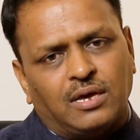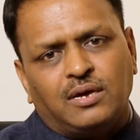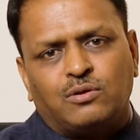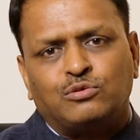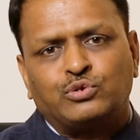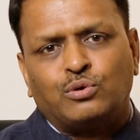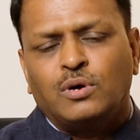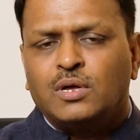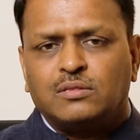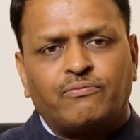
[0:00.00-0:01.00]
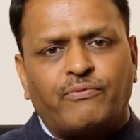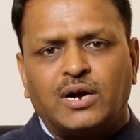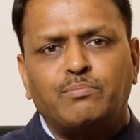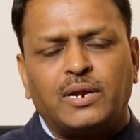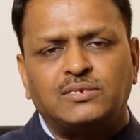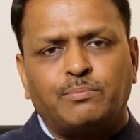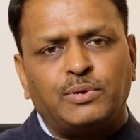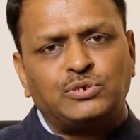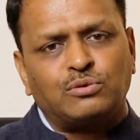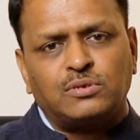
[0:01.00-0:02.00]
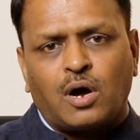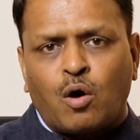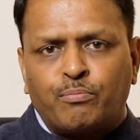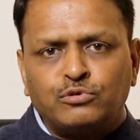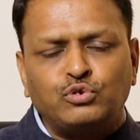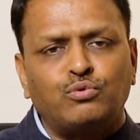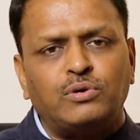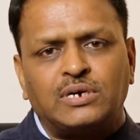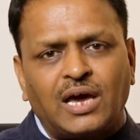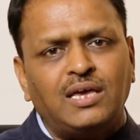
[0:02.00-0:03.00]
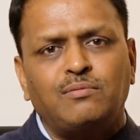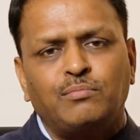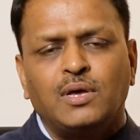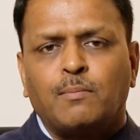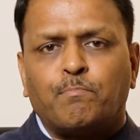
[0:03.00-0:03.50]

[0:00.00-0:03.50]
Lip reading: Here also the fund manager, based on the opportune time,